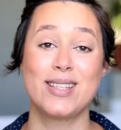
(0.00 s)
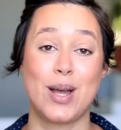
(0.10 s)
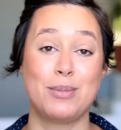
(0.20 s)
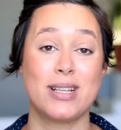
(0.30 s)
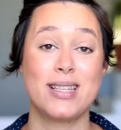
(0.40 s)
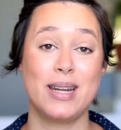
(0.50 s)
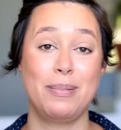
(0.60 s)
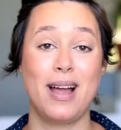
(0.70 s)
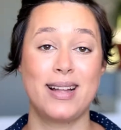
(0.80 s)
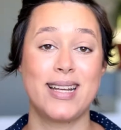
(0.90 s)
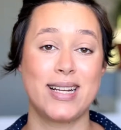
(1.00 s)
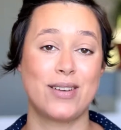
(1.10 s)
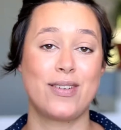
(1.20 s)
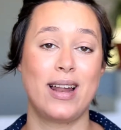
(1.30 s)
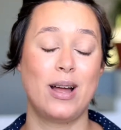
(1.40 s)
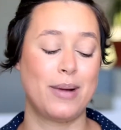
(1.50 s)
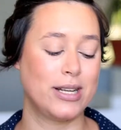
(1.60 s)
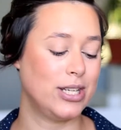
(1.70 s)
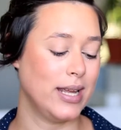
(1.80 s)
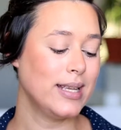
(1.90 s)
So I'm just going to apply a touch of colour on my
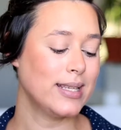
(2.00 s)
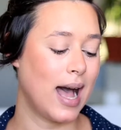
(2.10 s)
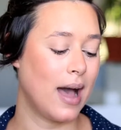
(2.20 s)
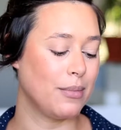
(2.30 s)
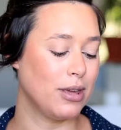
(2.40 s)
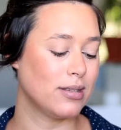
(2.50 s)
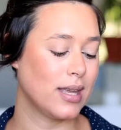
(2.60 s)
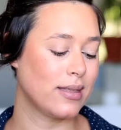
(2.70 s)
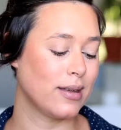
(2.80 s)
cheeks. I'm using